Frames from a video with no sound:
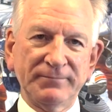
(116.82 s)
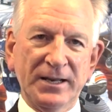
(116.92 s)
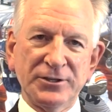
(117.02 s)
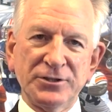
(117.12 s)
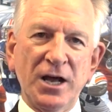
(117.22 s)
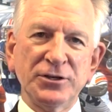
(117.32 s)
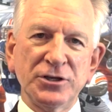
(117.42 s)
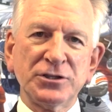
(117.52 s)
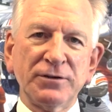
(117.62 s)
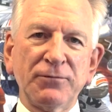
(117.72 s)
It's not
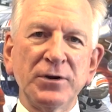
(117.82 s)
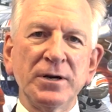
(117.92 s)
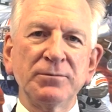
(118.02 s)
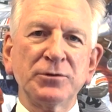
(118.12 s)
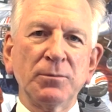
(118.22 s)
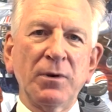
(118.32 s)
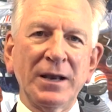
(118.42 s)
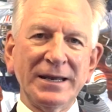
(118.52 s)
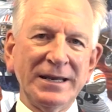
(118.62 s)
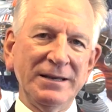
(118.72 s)
just the freedom to
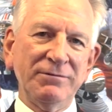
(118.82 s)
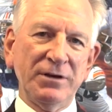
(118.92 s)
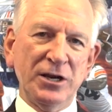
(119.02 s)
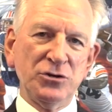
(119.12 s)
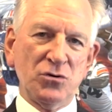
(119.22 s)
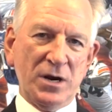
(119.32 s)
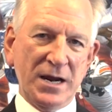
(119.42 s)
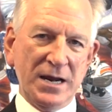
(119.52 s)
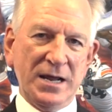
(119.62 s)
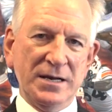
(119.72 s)
believe in your
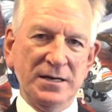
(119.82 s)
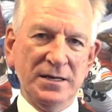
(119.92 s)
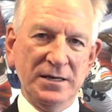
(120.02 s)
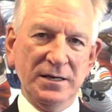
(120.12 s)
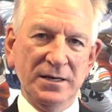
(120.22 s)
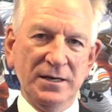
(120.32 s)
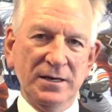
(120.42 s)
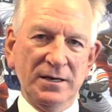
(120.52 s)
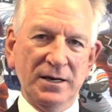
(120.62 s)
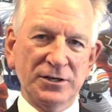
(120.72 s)
head,
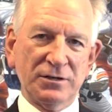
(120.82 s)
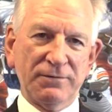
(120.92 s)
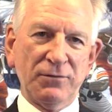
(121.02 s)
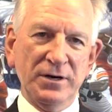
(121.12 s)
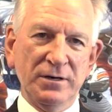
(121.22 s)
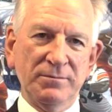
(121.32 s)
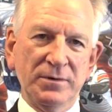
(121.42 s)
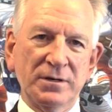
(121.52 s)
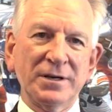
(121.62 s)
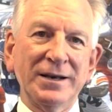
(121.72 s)
it's the freedom
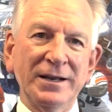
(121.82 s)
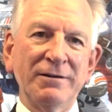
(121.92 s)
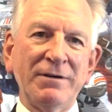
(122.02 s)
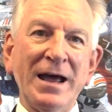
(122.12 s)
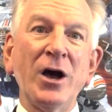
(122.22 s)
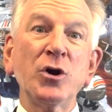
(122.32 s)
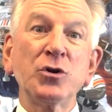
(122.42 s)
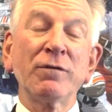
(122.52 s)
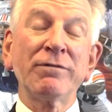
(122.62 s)
to live out your